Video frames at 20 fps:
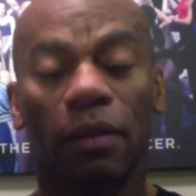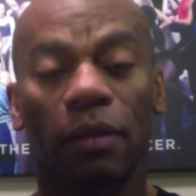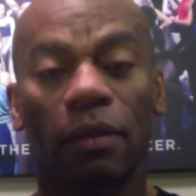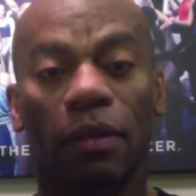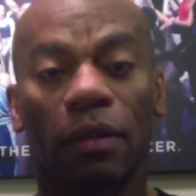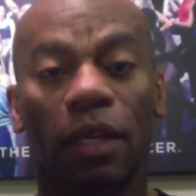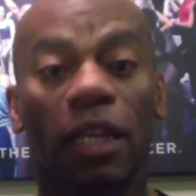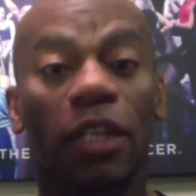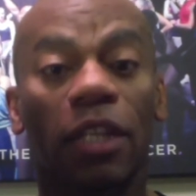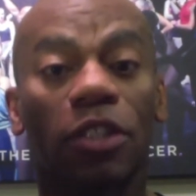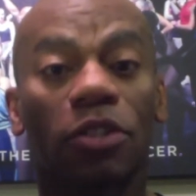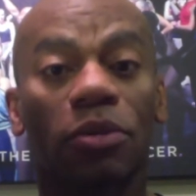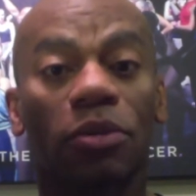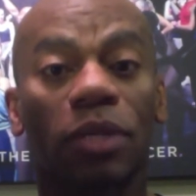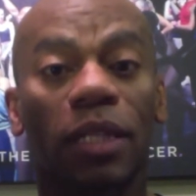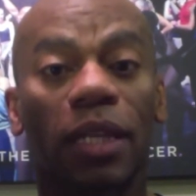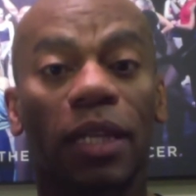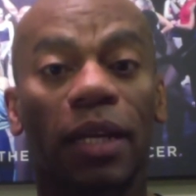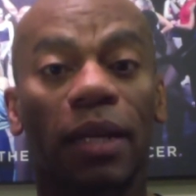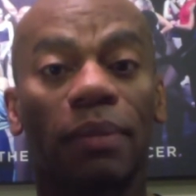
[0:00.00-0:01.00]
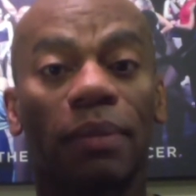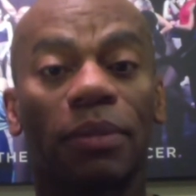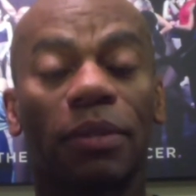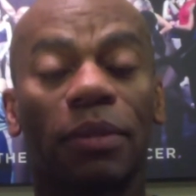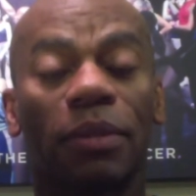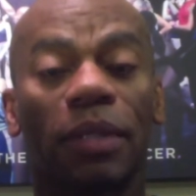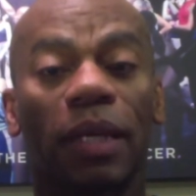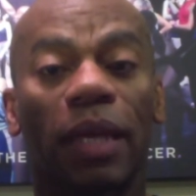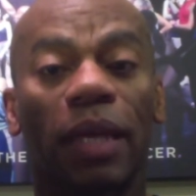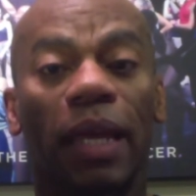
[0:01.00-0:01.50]
history that comes
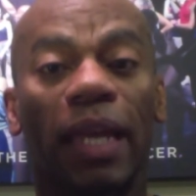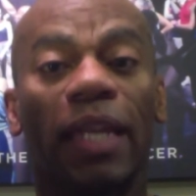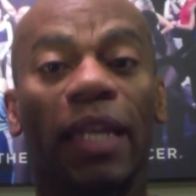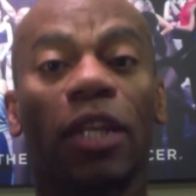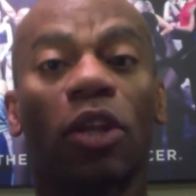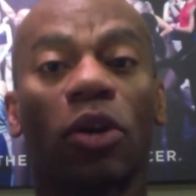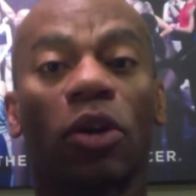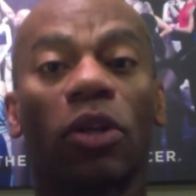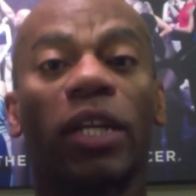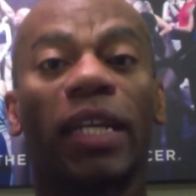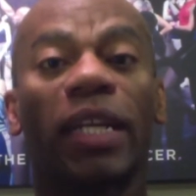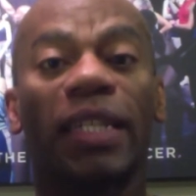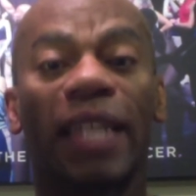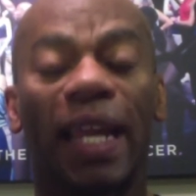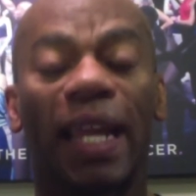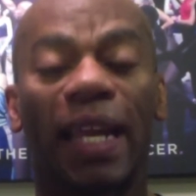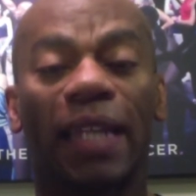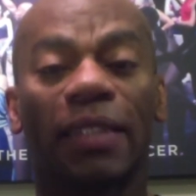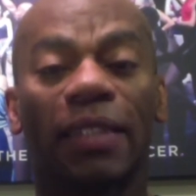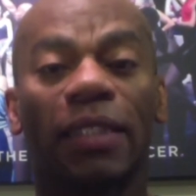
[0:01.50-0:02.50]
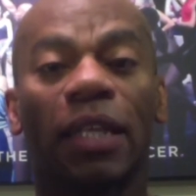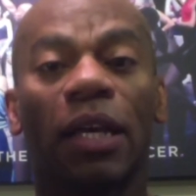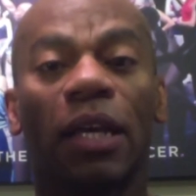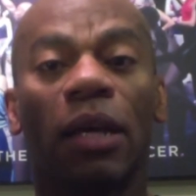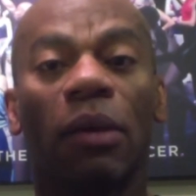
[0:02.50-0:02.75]
in learning dance.